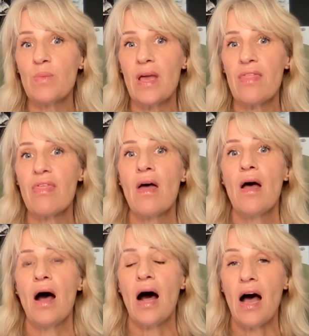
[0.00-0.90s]
with
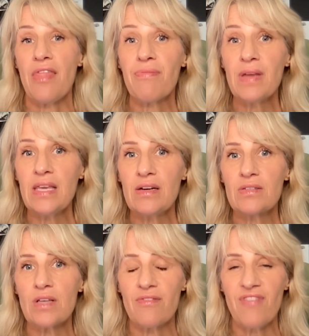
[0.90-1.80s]
3
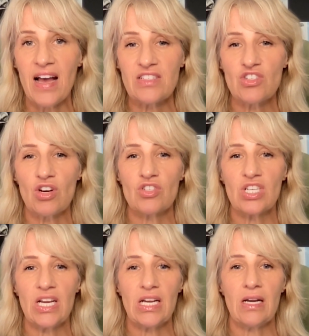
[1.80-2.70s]
years of fast
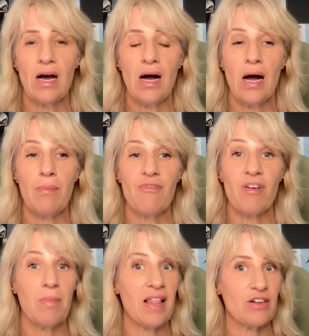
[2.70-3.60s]
charging
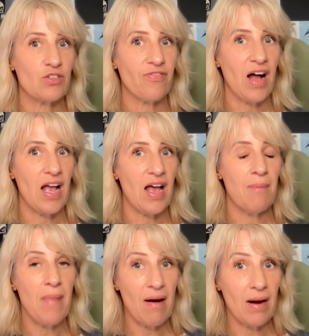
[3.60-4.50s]
from Electrify
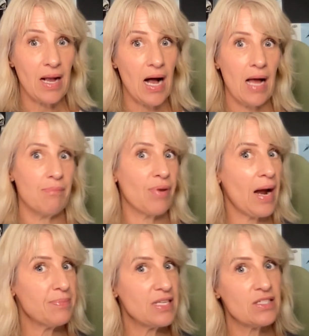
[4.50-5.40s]
America. And
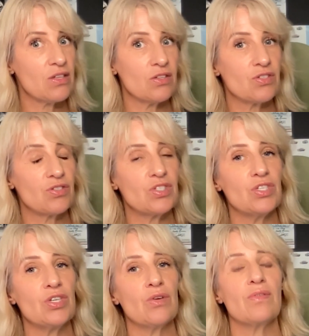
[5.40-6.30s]
perhaps that's closer
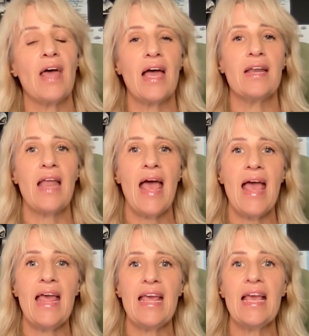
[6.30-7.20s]
to you than
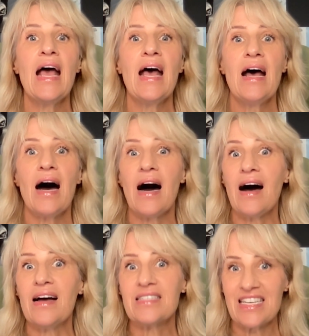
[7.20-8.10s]
a
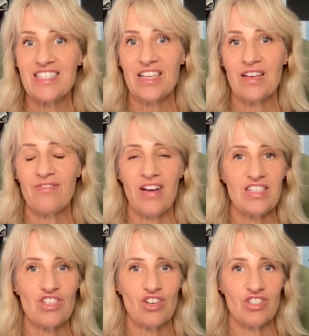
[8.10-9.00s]
Tesla
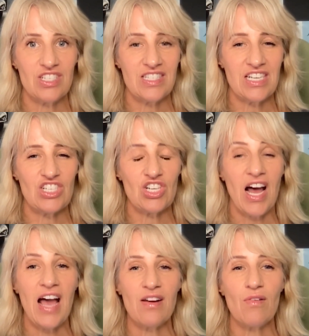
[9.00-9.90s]
fast charging station.
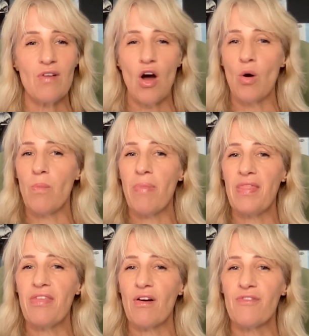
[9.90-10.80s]
I don't know.
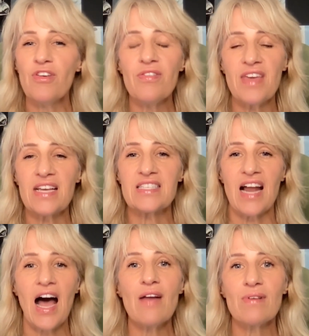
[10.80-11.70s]
But there are a few things
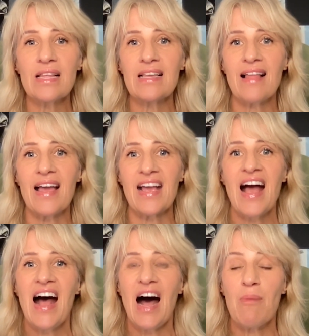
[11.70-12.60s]
that I really like
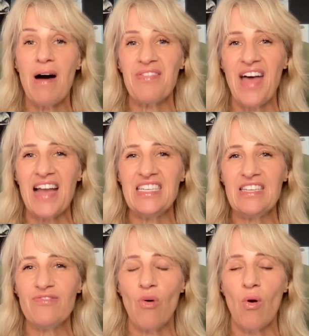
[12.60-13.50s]
about the
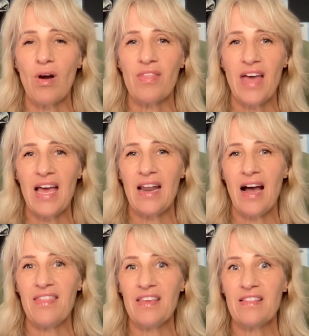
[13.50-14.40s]
ID4 that
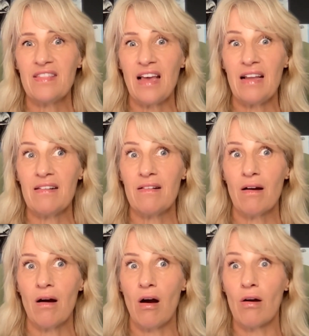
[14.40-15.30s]
I think that
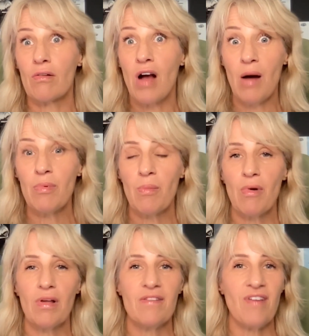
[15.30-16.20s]
are
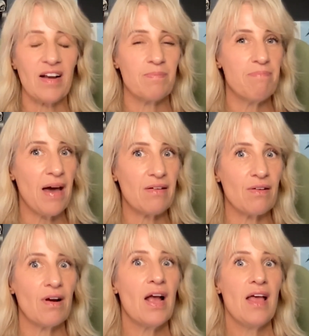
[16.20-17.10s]
comparable, in fact,
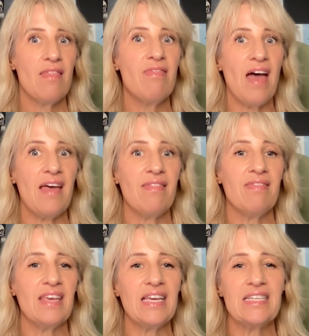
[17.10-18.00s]
better
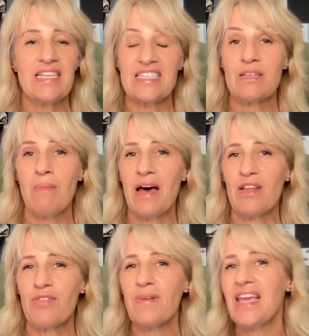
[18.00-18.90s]
than the Tesla
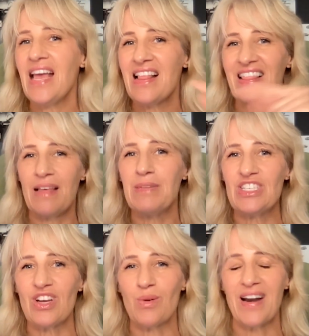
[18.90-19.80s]
Model 3. Let me
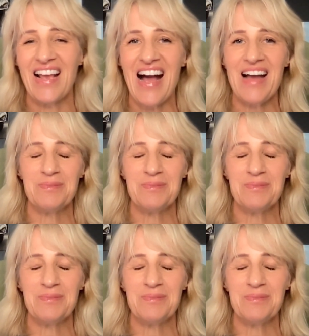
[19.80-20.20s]
show you what I got.